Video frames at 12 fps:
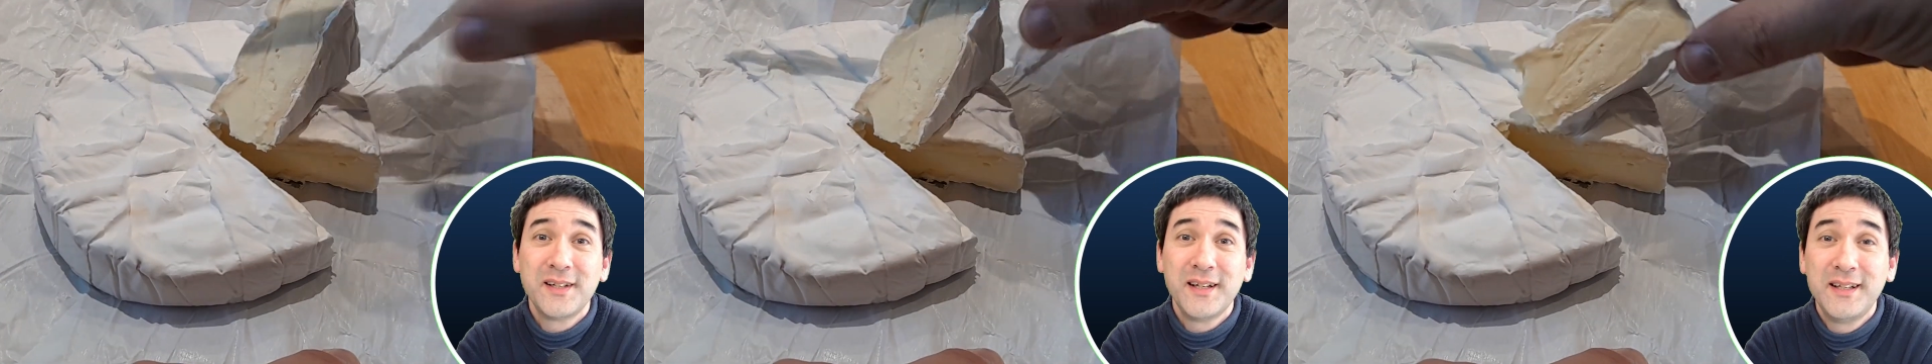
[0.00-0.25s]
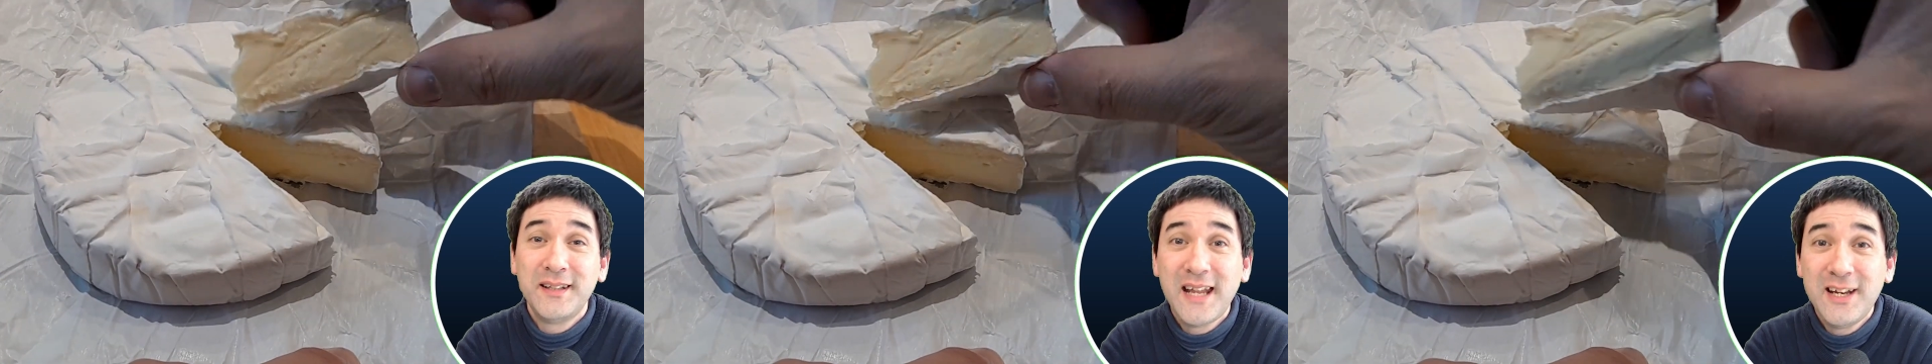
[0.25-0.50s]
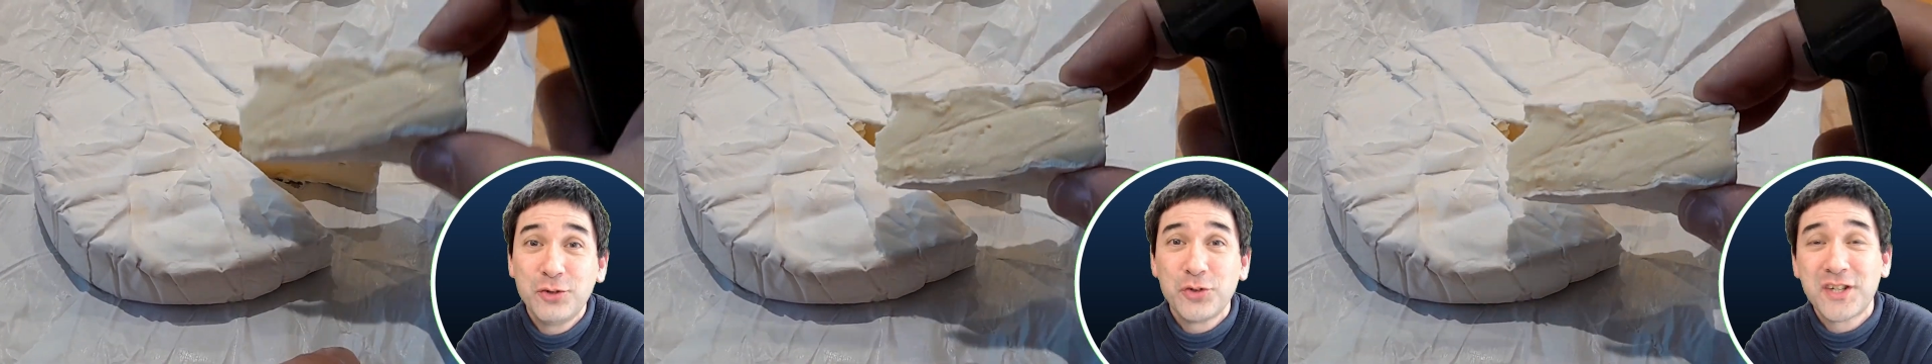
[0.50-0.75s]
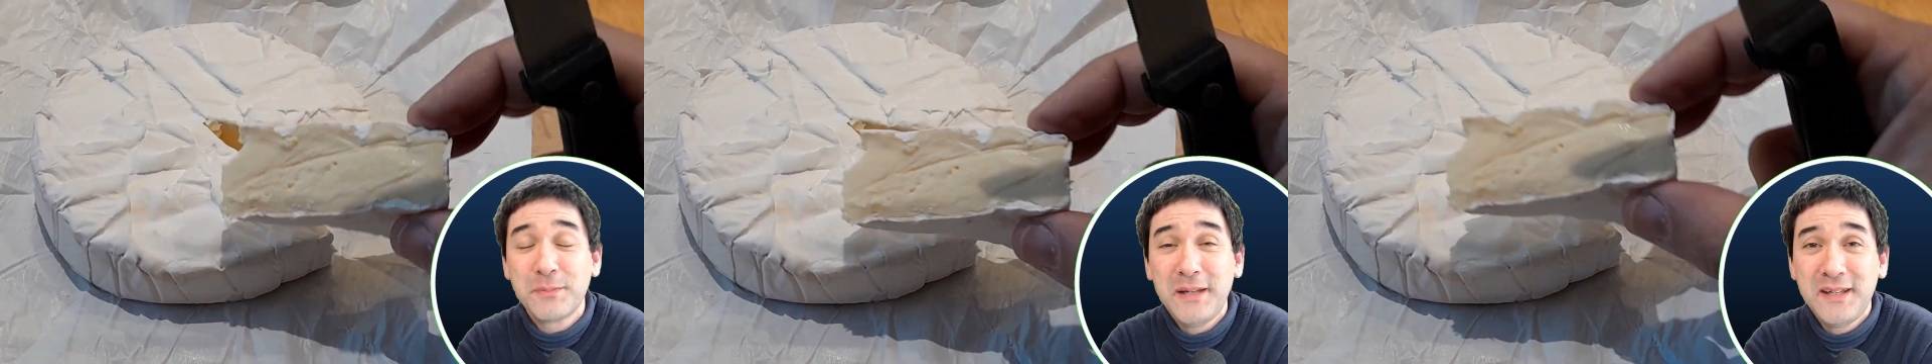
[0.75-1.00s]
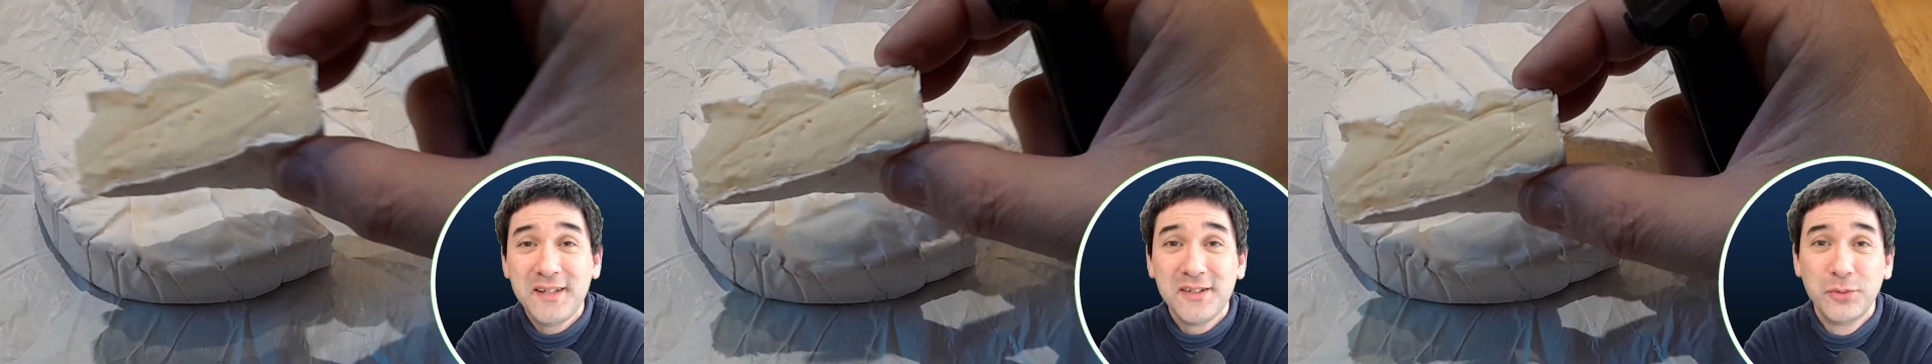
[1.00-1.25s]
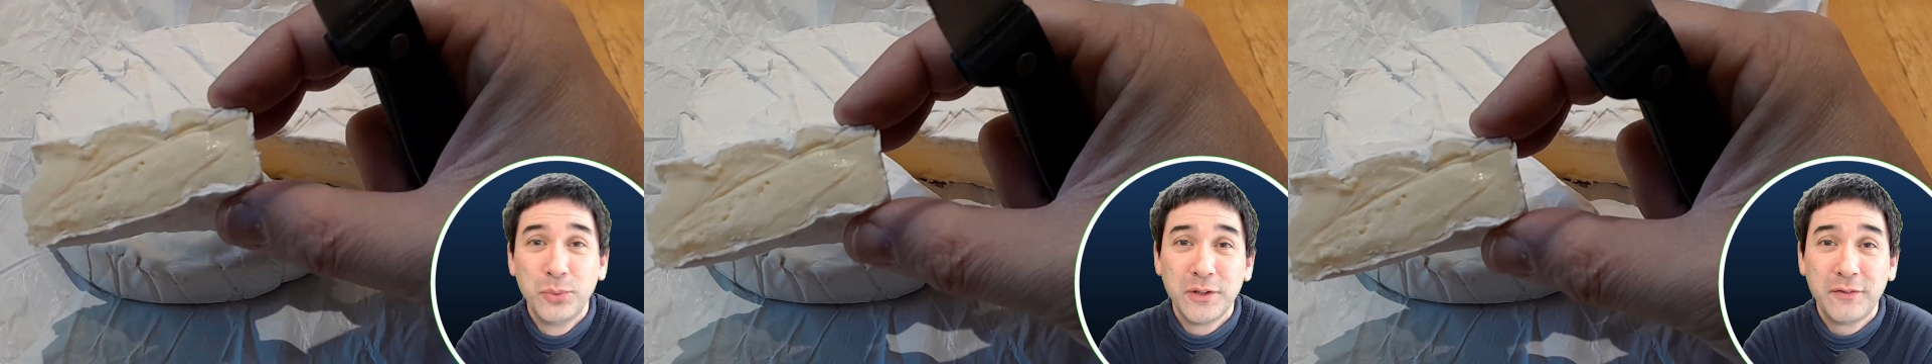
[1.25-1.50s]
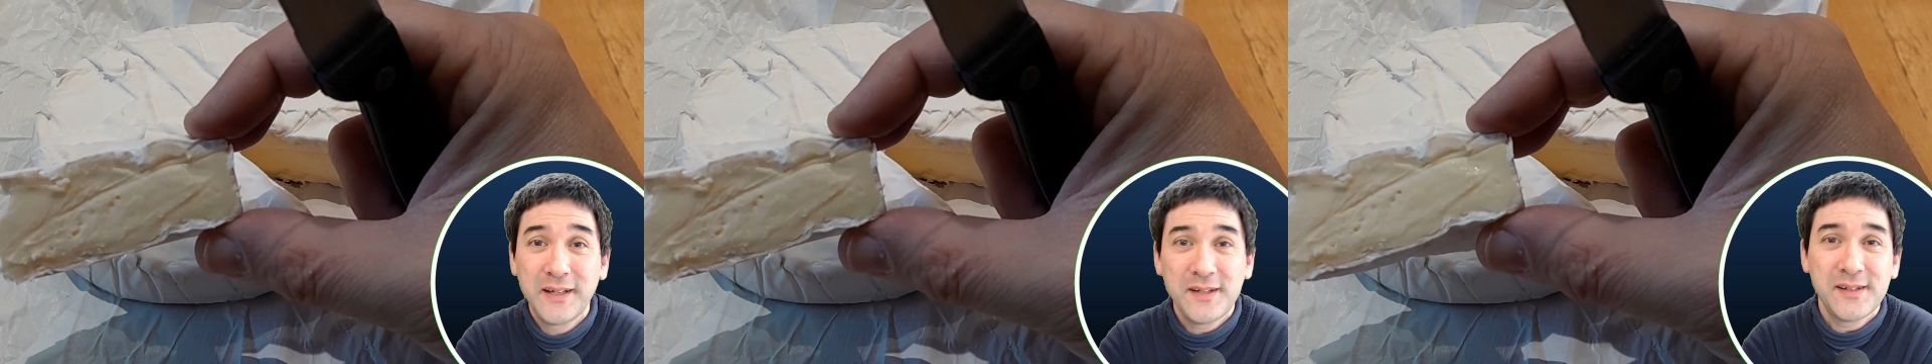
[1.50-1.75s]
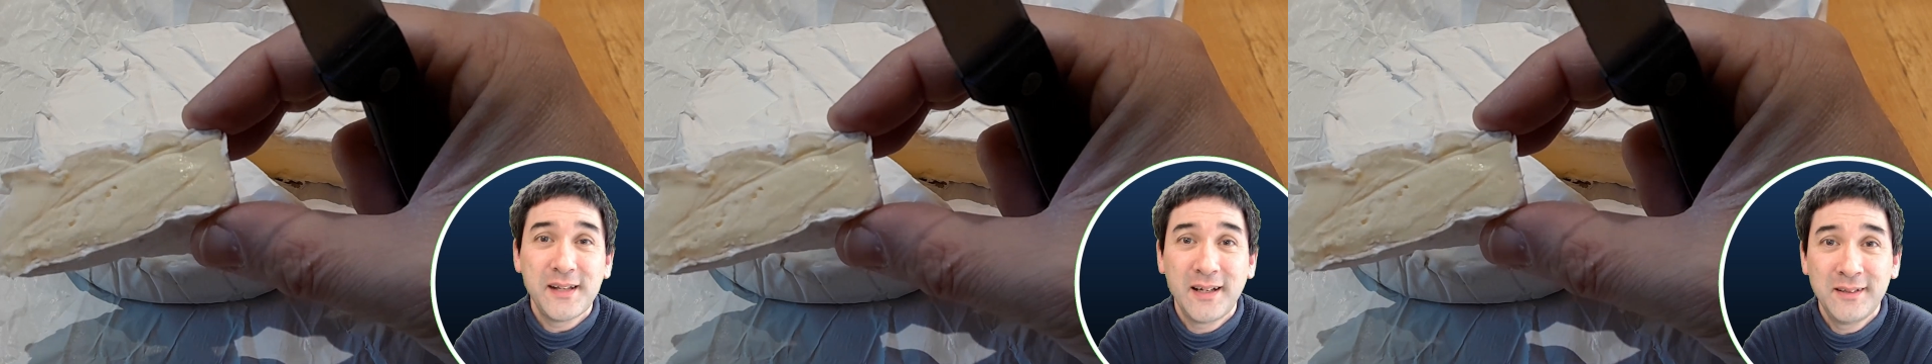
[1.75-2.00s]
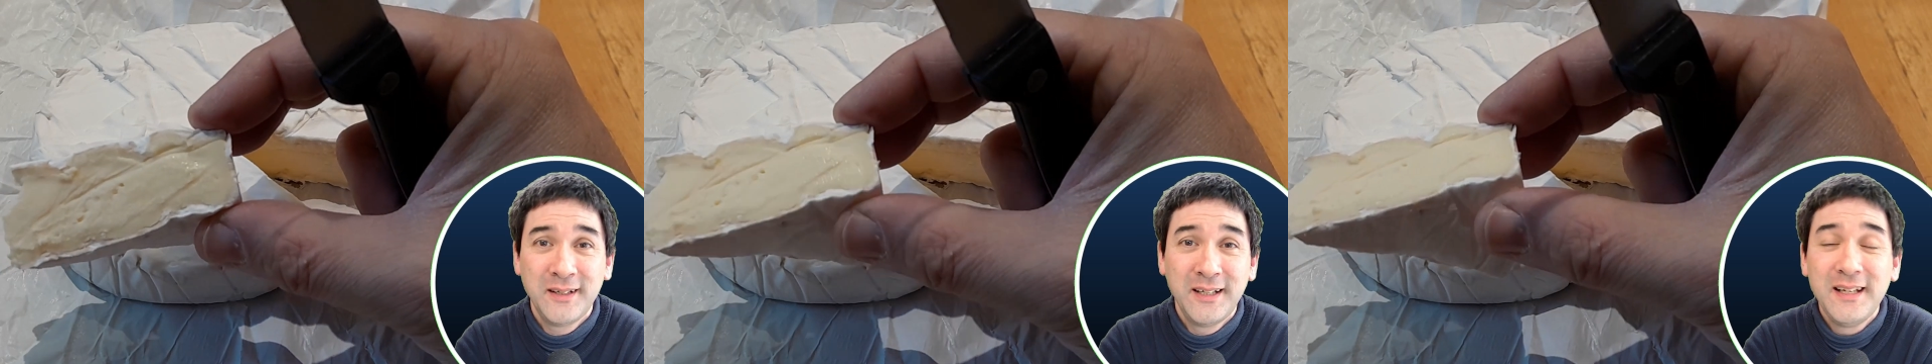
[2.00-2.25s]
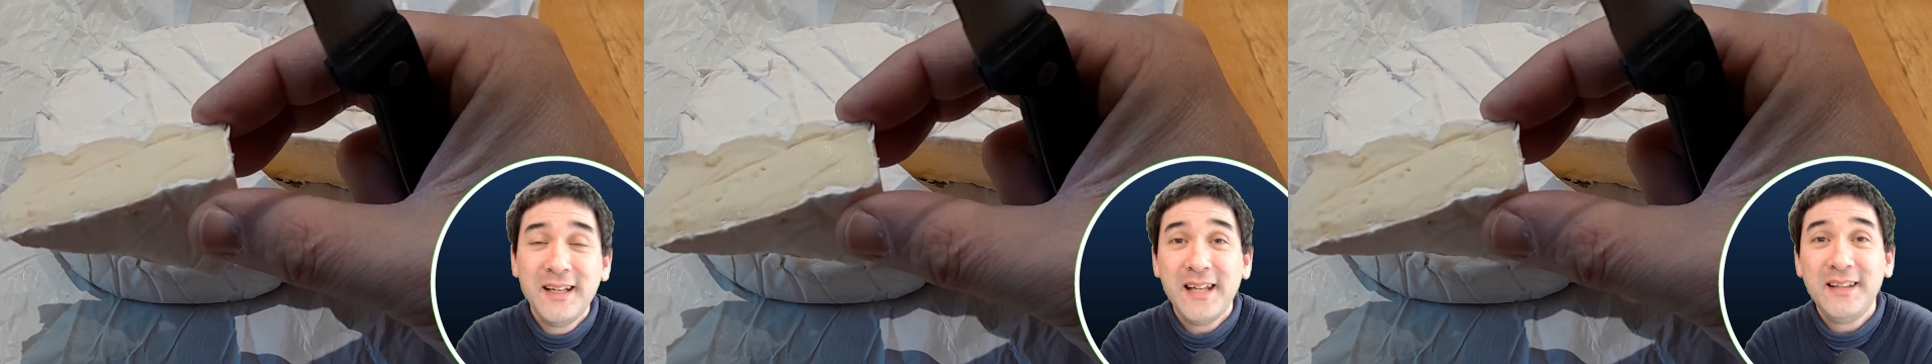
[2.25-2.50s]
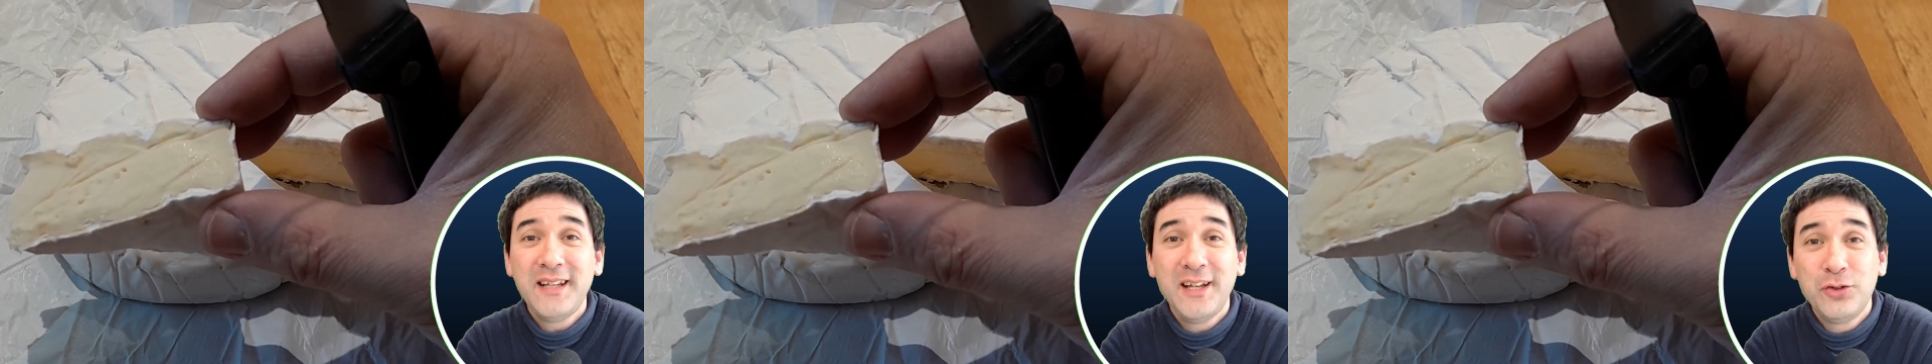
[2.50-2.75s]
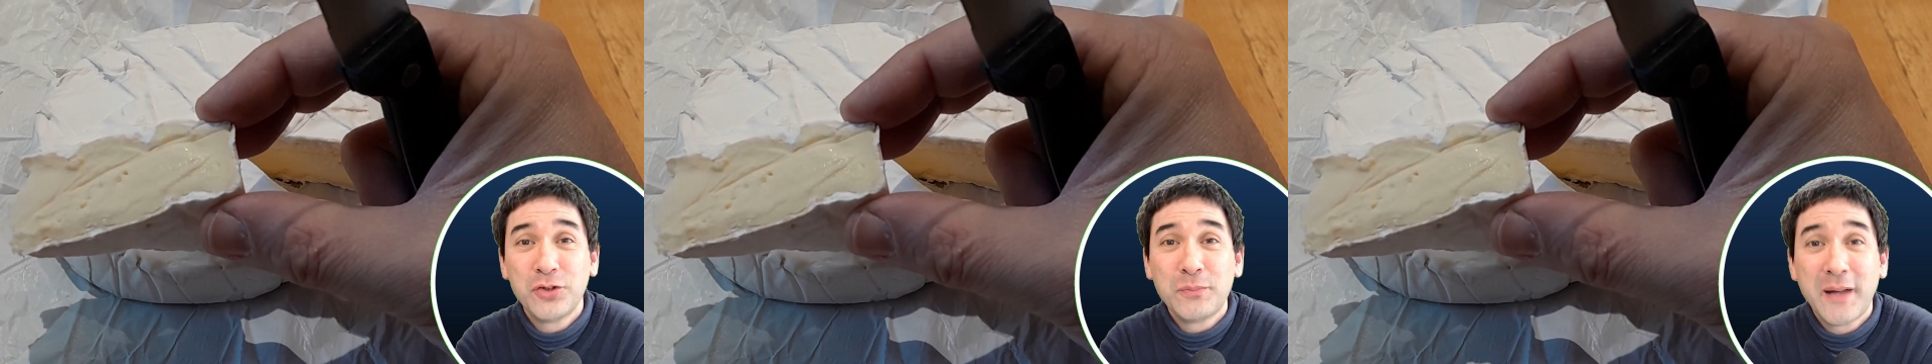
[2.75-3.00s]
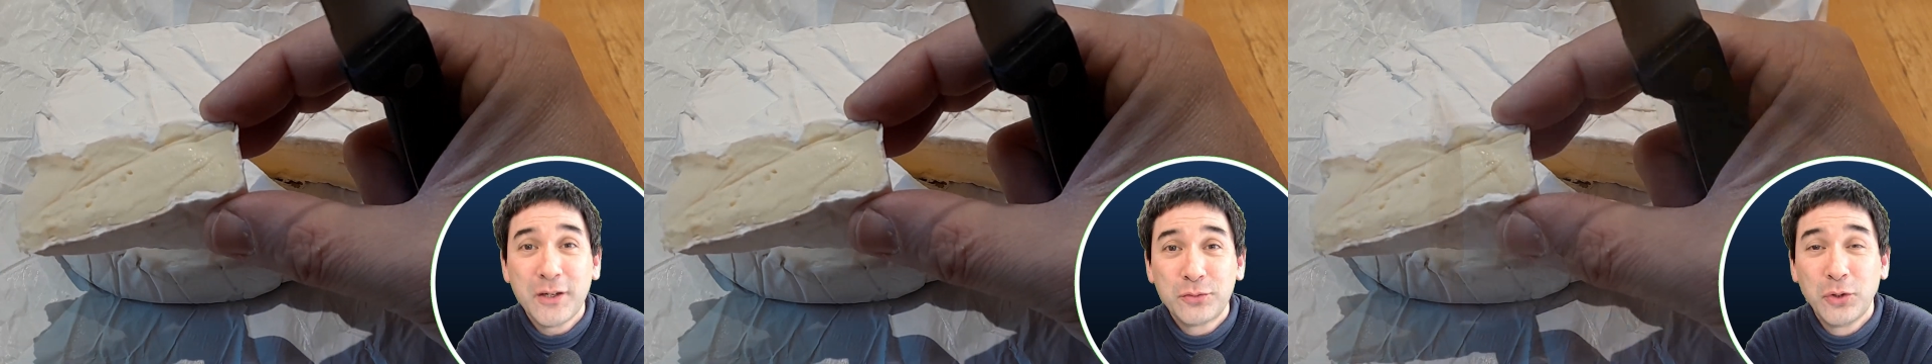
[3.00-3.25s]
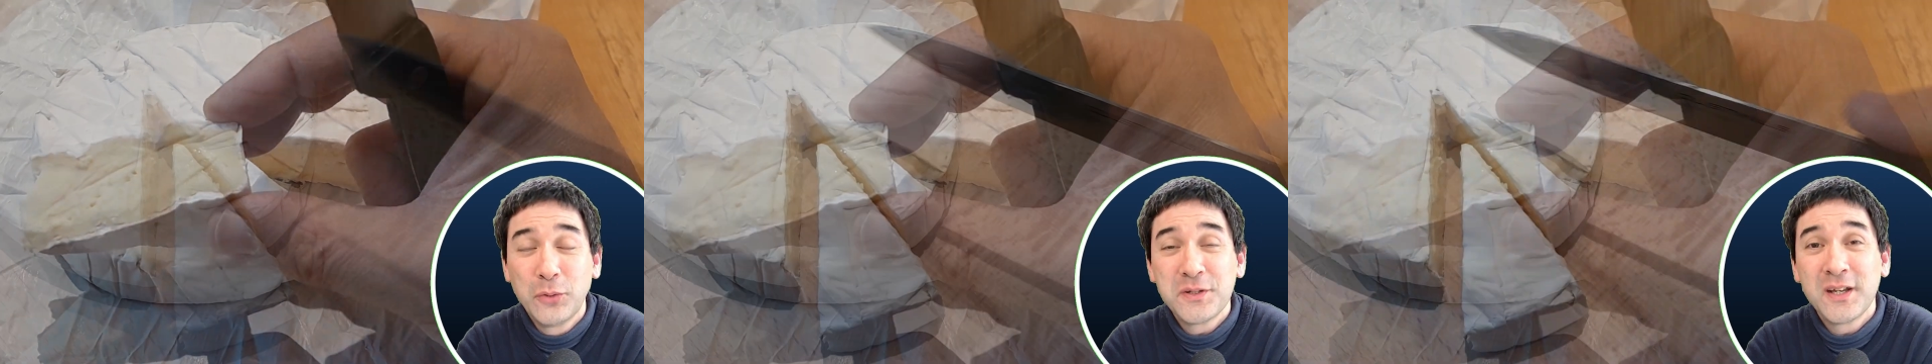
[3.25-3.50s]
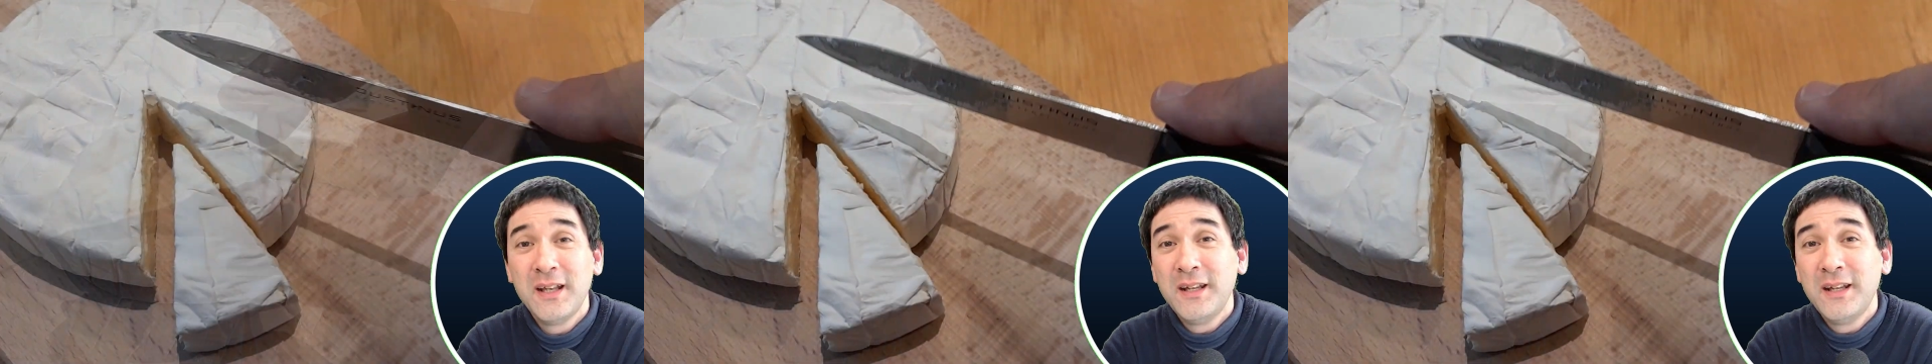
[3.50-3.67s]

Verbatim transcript: endangered species, who would have guessed that? Endangered microbes.